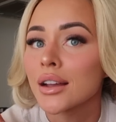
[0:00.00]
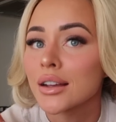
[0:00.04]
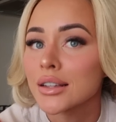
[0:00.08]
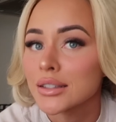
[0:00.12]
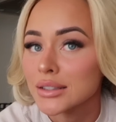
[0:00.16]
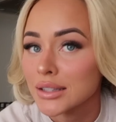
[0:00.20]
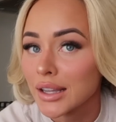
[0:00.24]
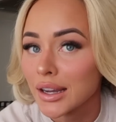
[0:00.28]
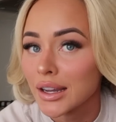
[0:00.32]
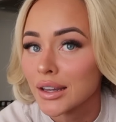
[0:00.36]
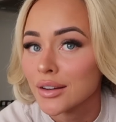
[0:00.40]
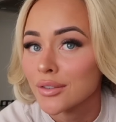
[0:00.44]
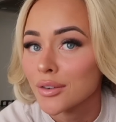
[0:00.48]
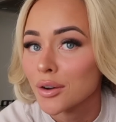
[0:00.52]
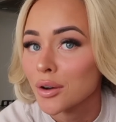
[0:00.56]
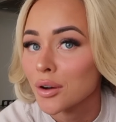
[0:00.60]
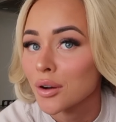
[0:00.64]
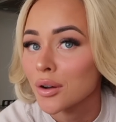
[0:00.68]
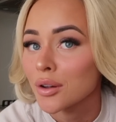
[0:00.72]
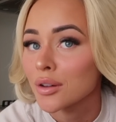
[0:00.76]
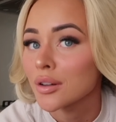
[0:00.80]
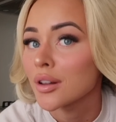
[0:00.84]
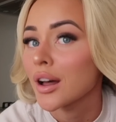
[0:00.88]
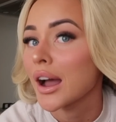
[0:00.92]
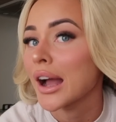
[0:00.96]
Second of
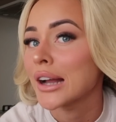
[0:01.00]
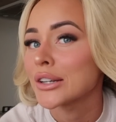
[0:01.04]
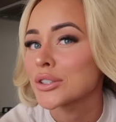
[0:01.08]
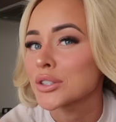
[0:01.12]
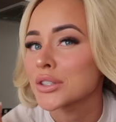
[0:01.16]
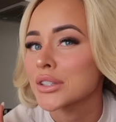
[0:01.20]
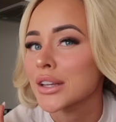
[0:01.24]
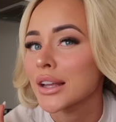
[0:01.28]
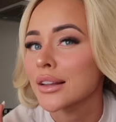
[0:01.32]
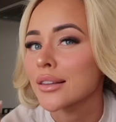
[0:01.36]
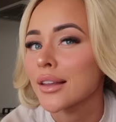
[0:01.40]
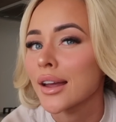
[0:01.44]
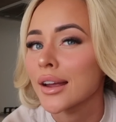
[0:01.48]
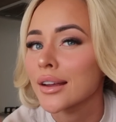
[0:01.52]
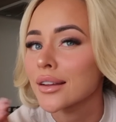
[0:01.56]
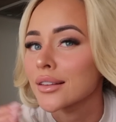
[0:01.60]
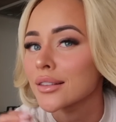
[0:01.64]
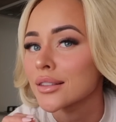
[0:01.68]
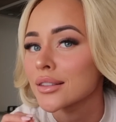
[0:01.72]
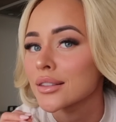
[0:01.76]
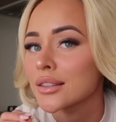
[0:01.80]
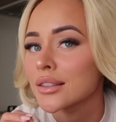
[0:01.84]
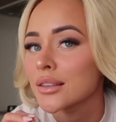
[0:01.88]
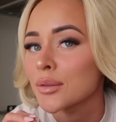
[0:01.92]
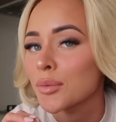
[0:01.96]
all, I just get like
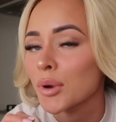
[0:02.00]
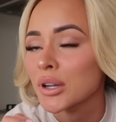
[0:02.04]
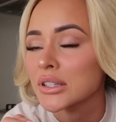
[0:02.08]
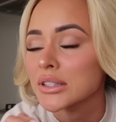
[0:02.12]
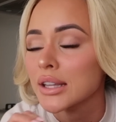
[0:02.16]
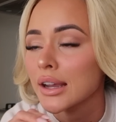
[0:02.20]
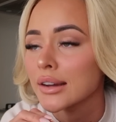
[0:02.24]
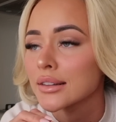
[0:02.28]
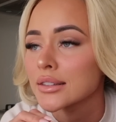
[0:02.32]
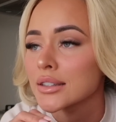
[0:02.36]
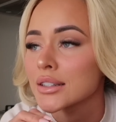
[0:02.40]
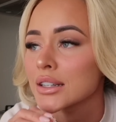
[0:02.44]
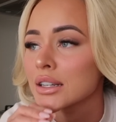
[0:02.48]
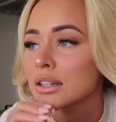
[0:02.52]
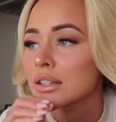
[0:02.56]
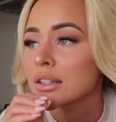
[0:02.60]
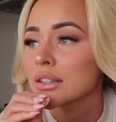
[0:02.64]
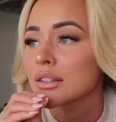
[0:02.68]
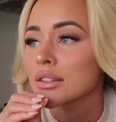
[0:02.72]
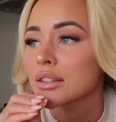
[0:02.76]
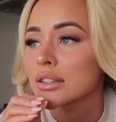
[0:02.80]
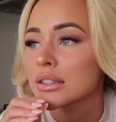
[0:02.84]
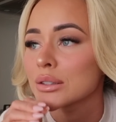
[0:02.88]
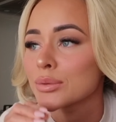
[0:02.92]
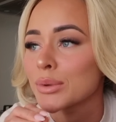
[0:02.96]
the most hectic
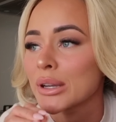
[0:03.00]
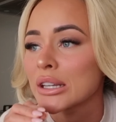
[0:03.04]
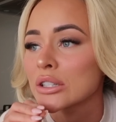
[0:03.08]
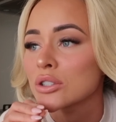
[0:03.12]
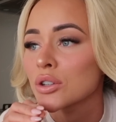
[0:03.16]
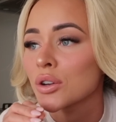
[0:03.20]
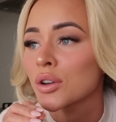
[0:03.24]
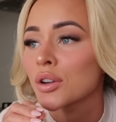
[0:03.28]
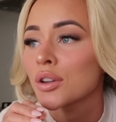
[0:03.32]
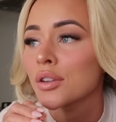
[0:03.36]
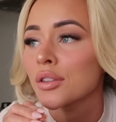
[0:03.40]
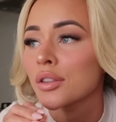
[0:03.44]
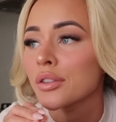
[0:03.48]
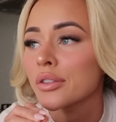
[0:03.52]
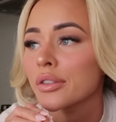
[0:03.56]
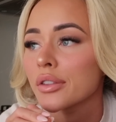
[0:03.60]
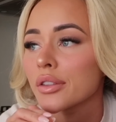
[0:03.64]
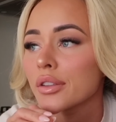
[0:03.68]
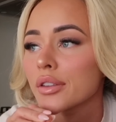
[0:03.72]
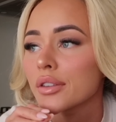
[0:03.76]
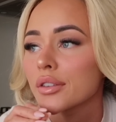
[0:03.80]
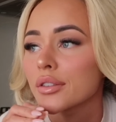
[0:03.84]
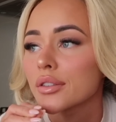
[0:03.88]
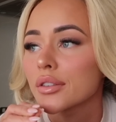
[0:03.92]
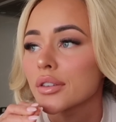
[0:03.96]
sweet tooth
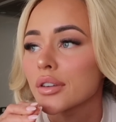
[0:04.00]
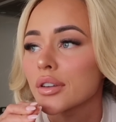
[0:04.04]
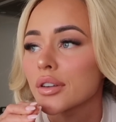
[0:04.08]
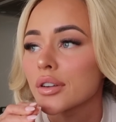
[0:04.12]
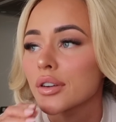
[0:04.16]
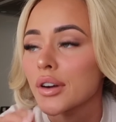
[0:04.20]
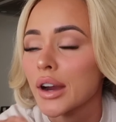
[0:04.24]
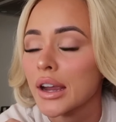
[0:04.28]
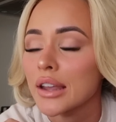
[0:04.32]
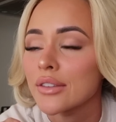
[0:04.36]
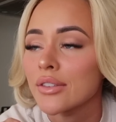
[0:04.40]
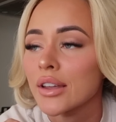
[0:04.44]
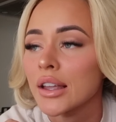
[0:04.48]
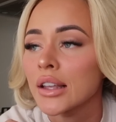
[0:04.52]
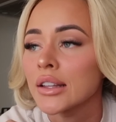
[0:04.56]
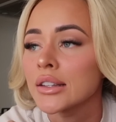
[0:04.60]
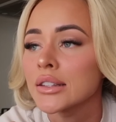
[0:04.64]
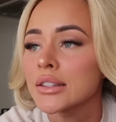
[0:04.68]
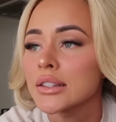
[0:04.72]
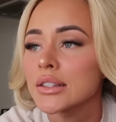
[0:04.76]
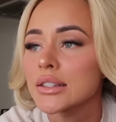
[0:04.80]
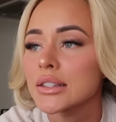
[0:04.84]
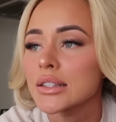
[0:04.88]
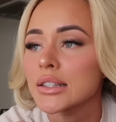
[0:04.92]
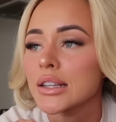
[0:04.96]

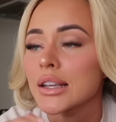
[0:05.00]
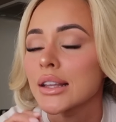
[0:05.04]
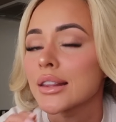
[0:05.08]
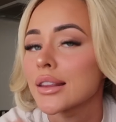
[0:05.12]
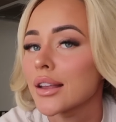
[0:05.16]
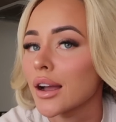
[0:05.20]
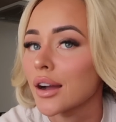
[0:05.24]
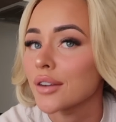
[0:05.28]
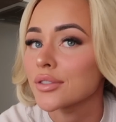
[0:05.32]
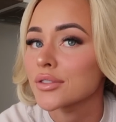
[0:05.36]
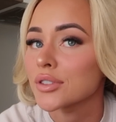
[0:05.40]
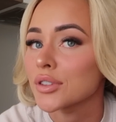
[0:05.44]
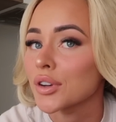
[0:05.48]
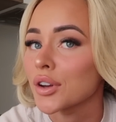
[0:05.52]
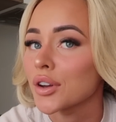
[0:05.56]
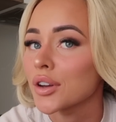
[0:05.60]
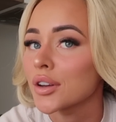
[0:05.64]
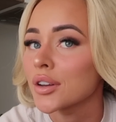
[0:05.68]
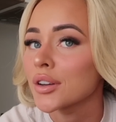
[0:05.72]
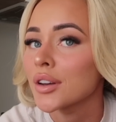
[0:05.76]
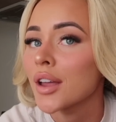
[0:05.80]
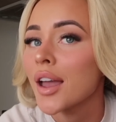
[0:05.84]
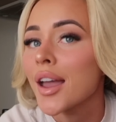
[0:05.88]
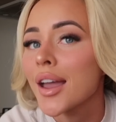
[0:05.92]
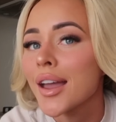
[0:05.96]
cravings in the
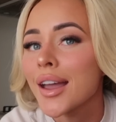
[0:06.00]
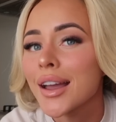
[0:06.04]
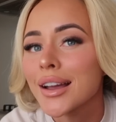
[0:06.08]
afternoon.